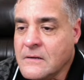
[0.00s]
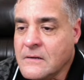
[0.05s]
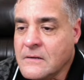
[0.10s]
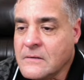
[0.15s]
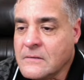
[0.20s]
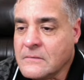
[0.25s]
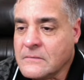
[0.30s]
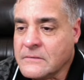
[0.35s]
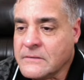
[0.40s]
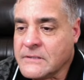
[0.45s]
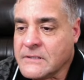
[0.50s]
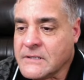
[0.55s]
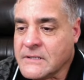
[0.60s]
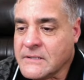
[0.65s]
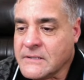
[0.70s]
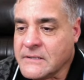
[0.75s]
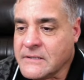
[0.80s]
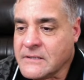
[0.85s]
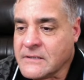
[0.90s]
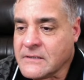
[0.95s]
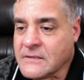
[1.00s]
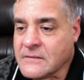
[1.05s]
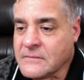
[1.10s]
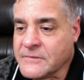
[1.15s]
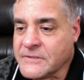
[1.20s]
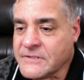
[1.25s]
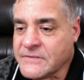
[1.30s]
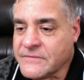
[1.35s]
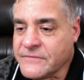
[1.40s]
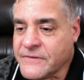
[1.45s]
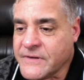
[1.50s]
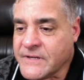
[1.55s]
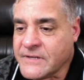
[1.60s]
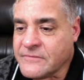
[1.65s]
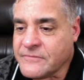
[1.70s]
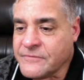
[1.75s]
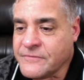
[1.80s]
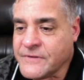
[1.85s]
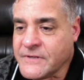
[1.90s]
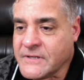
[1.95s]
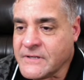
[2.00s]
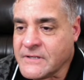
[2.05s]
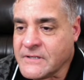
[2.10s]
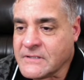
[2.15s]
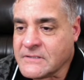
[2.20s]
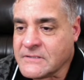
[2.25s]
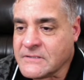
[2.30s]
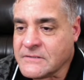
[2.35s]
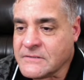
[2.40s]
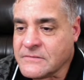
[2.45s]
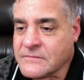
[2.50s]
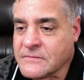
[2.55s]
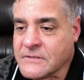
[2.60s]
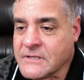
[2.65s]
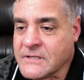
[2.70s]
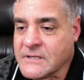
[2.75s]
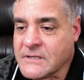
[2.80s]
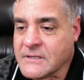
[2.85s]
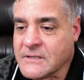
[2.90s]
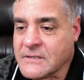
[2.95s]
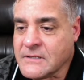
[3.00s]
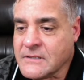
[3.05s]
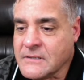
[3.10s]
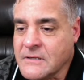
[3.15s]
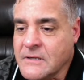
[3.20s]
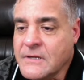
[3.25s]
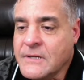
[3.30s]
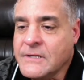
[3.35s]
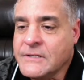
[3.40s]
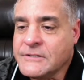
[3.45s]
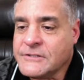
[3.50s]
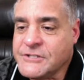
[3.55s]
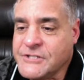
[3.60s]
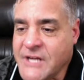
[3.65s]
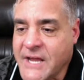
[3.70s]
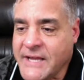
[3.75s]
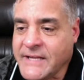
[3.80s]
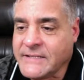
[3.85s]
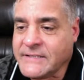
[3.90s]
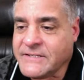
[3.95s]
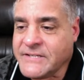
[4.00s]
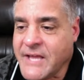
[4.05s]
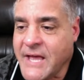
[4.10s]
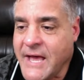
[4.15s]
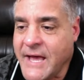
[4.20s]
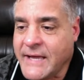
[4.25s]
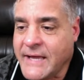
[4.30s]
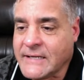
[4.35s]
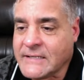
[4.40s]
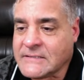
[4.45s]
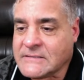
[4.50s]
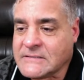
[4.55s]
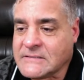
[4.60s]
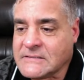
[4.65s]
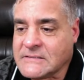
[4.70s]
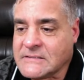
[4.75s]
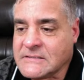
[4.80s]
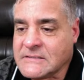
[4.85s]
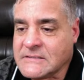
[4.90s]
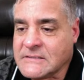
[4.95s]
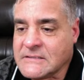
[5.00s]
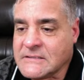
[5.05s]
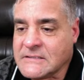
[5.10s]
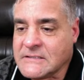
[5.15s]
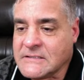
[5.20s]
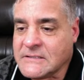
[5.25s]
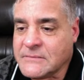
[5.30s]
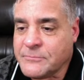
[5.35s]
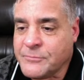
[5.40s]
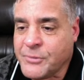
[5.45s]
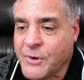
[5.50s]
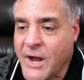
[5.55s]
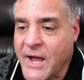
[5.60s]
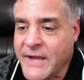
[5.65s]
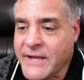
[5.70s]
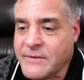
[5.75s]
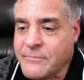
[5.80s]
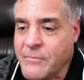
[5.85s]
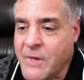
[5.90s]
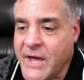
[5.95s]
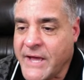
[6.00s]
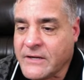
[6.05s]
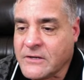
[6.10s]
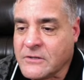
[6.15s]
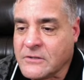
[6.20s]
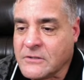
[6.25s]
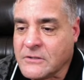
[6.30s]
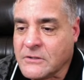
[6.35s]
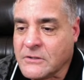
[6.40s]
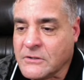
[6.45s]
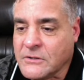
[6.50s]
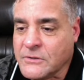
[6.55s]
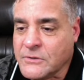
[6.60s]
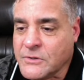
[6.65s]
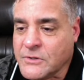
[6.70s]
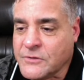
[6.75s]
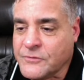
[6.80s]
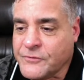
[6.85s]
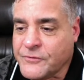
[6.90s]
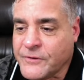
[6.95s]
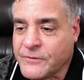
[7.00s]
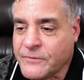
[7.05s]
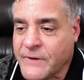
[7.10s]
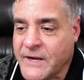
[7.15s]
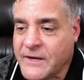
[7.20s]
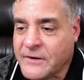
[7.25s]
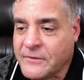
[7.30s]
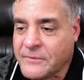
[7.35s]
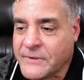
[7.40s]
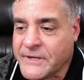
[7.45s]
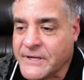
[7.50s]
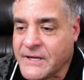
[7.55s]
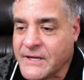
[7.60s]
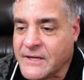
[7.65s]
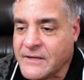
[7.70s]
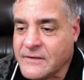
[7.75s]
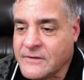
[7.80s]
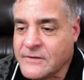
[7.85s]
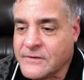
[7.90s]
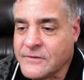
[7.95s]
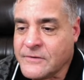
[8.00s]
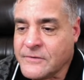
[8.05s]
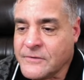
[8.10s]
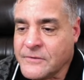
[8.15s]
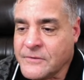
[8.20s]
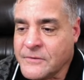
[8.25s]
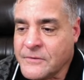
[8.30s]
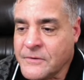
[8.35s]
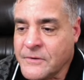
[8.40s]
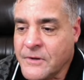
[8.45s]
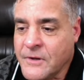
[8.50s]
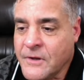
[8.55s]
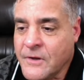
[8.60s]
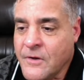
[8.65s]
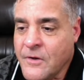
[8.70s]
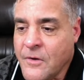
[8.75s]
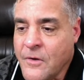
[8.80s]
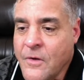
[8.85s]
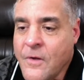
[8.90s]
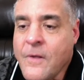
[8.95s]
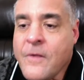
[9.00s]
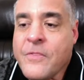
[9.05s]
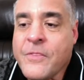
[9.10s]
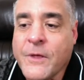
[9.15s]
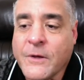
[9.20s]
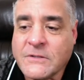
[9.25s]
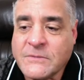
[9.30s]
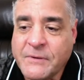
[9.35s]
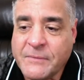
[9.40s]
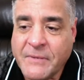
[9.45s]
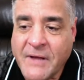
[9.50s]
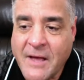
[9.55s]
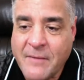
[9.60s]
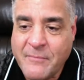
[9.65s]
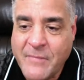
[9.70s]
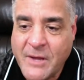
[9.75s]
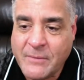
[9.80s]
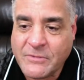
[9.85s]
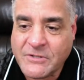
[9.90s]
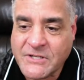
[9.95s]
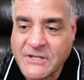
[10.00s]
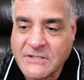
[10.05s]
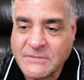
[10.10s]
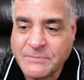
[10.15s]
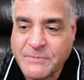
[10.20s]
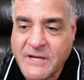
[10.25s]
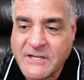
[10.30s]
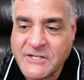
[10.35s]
Hold on there. Let's find Phoenix and Dragon. J Text, Brian Michael, Luke Ferreria, those people got memberships by